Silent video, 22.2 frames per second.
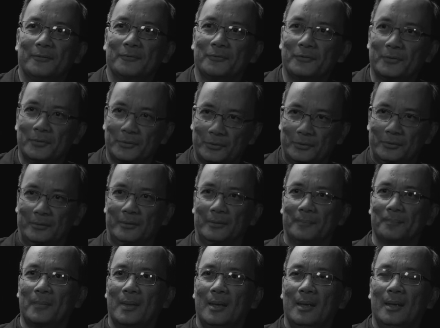the future.
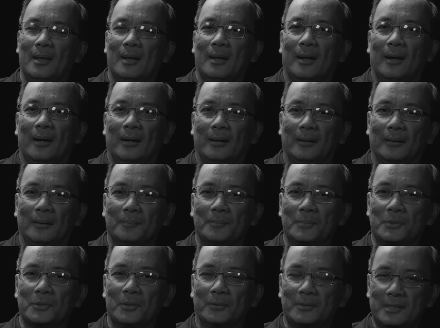
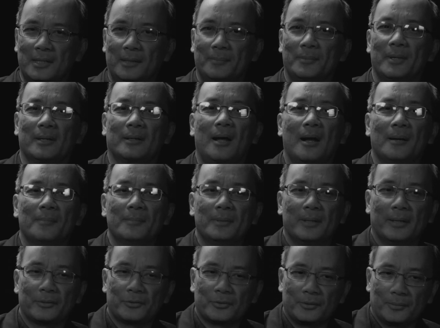So it's going to be a
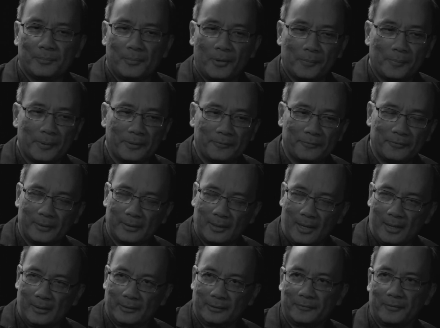combination of open field
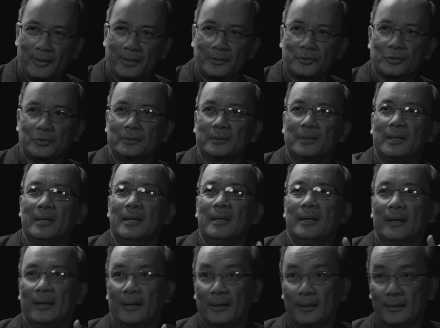cultivation
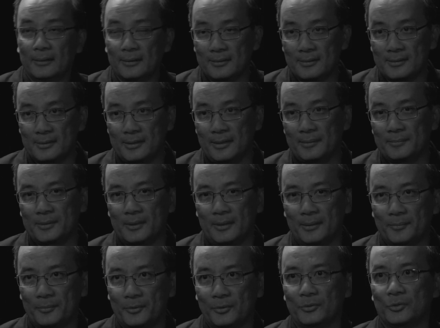and at the same
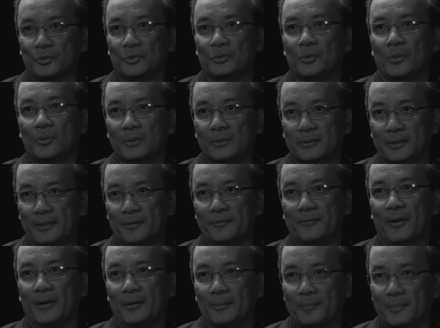time controlled
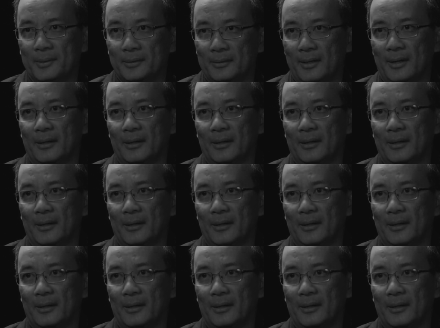environment